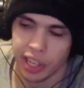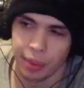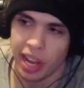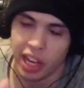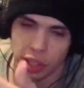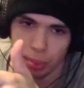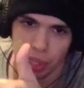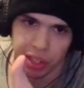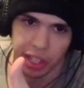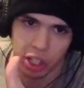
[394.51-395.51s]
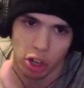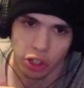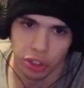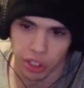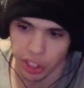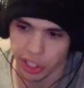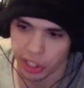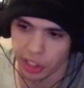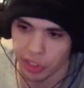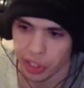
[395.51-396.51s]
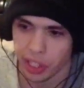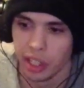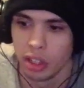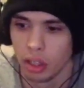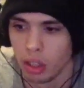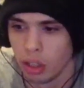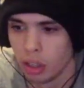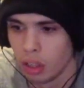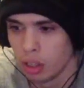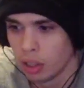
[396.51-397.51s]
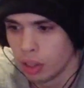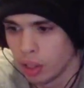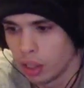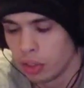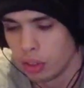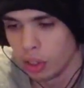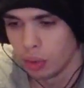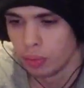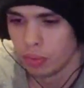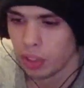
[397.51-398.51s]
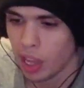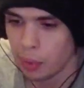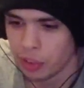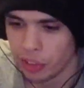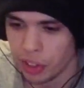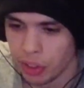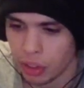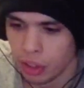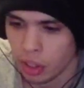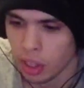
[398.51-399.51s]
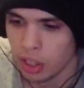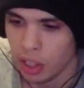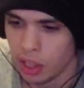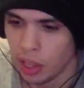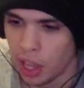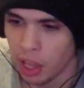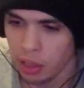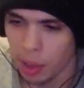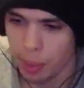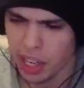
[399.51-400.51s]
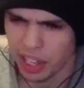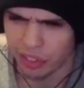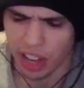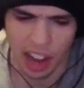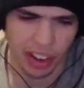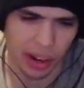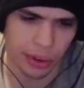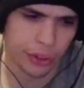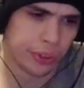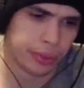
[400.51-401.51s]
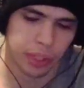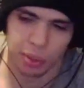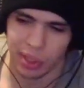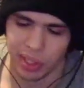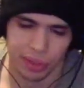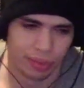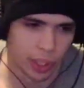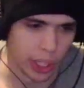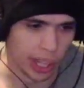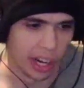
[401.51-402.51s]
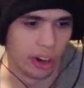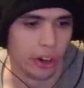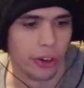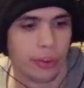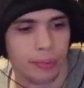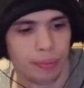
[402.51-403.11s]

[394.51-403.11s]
Like, I mean, I actually beat the cartridge in here and everything. So that was fun. I beat it in like 5 hours. It wasn't really that hard.